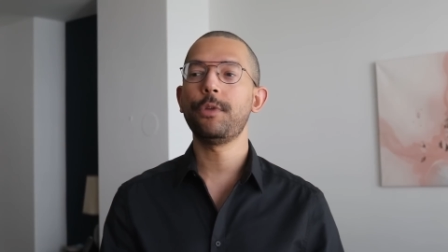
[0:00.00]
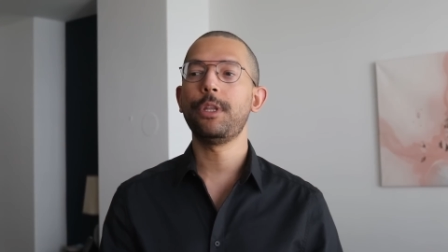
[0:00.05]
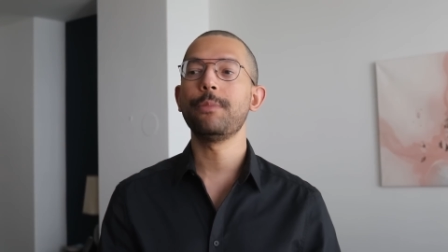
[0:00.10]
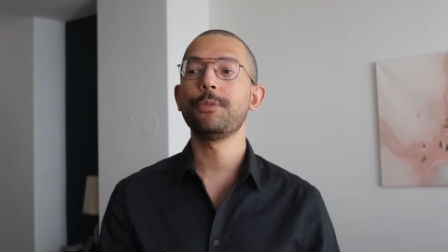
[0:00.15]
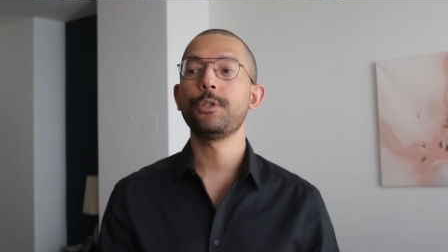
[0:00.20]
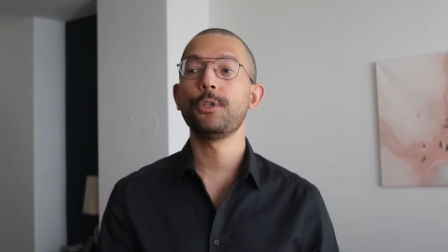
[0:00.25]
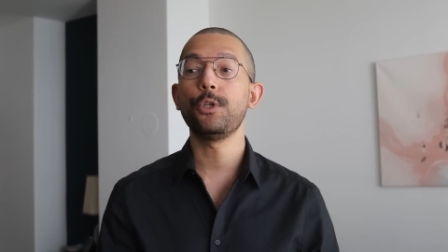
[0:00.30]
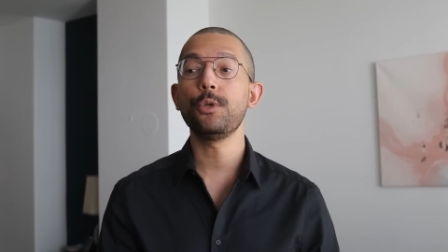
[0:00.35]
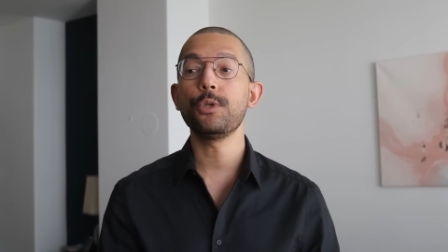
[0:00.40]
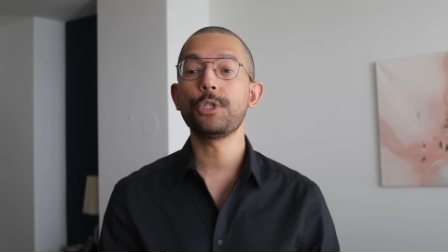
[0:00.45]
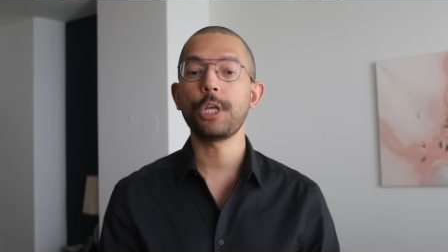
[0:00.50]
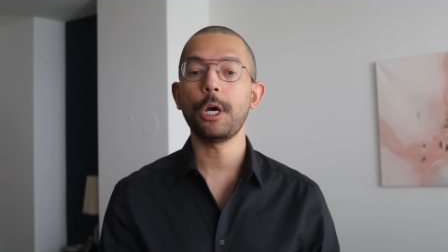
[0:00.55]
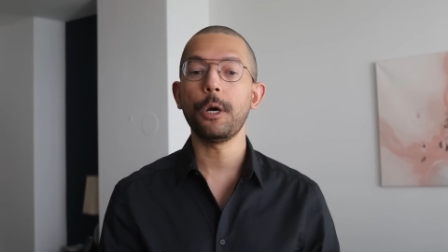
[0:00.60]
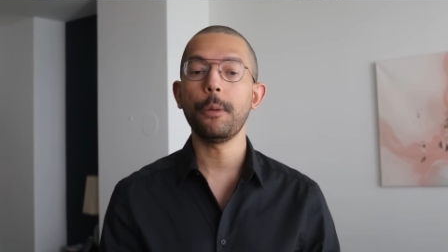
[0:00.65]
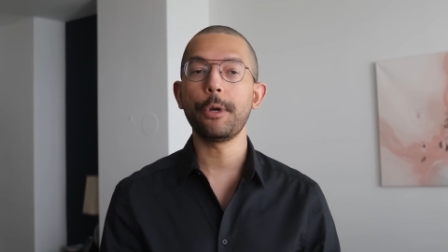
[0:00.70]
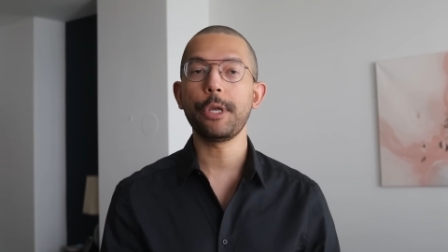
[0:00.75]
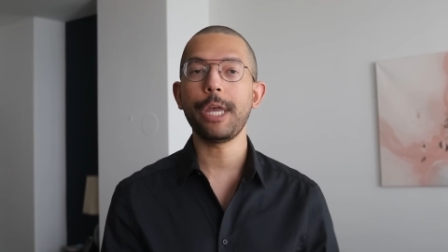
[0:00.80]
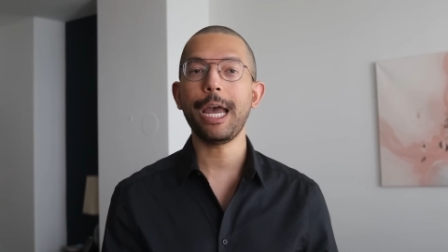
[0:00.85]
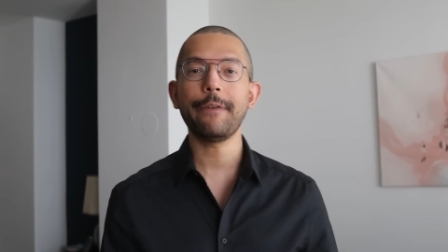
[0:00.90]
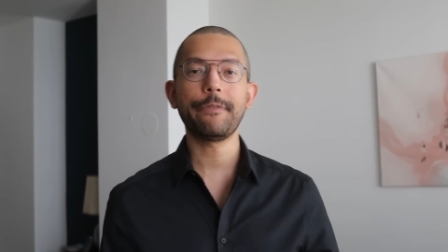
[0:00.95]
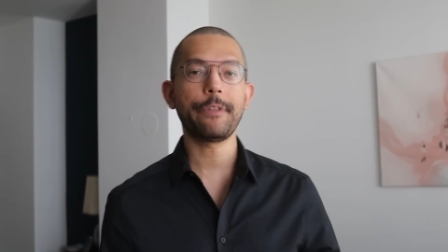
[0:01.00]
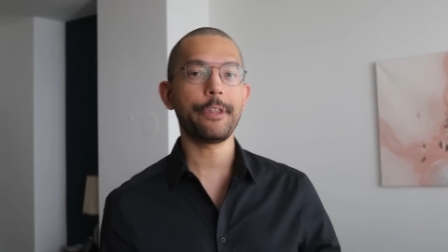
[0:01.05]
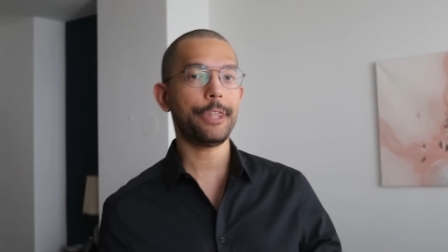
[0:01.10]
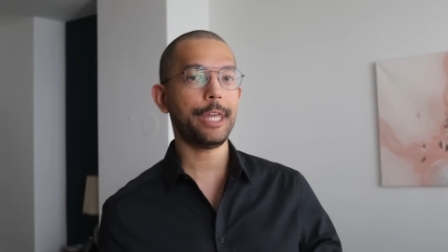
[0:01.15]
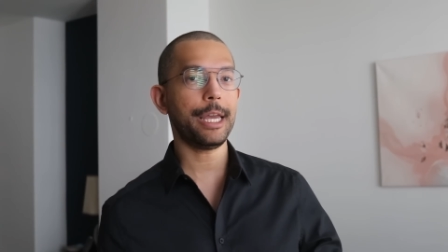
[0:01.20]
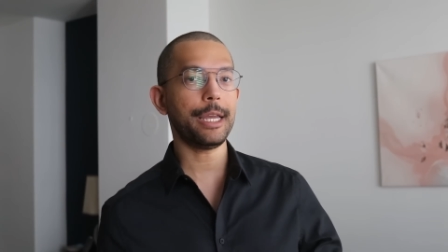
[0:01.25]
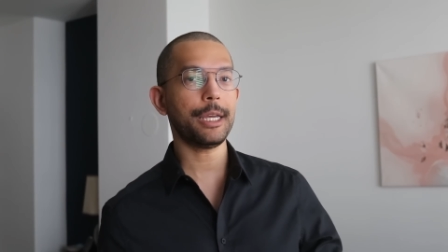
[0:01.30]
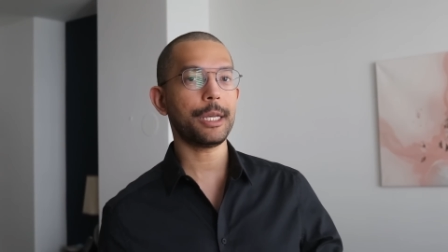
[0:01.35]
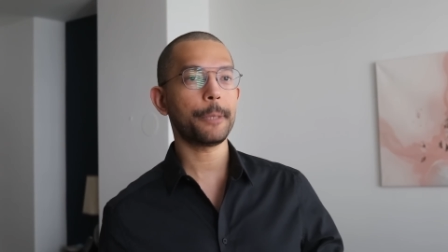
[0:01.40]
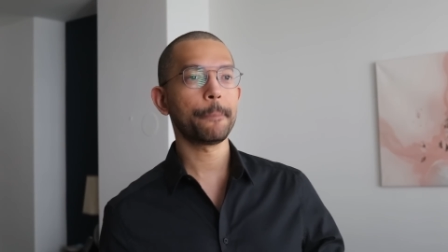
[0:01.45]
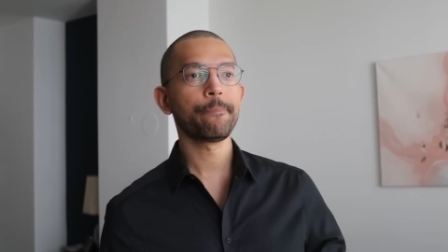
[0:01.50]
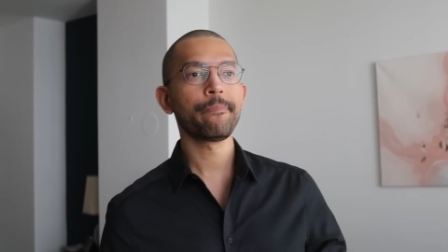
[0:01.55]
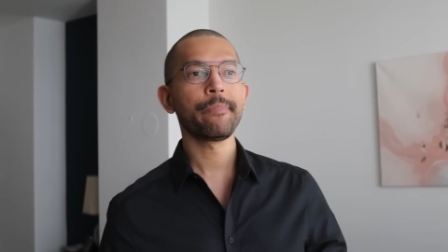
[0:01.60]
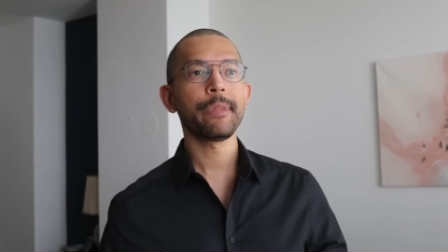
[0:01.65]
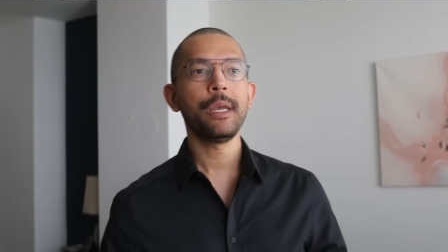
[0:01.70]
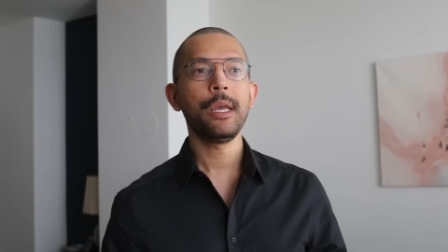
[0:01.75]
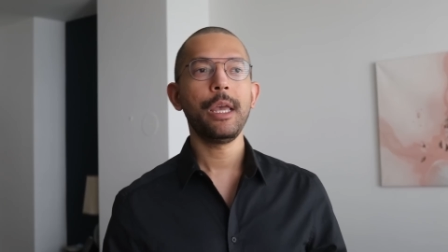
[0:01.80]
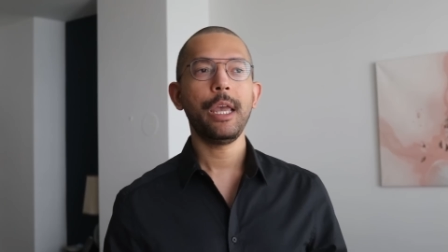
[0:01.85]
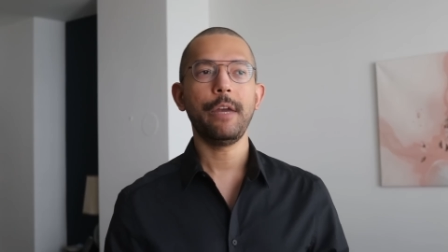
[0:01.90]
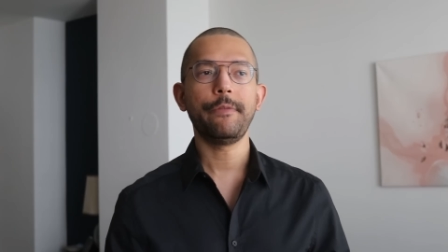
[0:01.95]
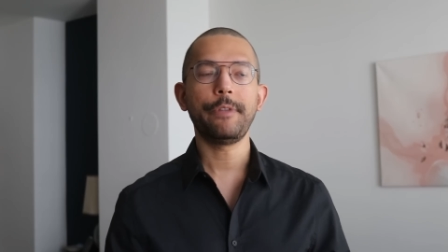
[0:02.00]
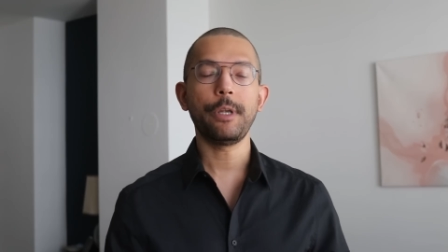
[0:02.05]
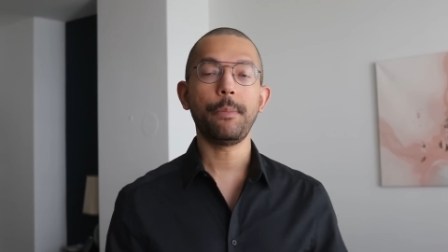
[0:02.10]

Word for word: for them to do so. But you have to think, if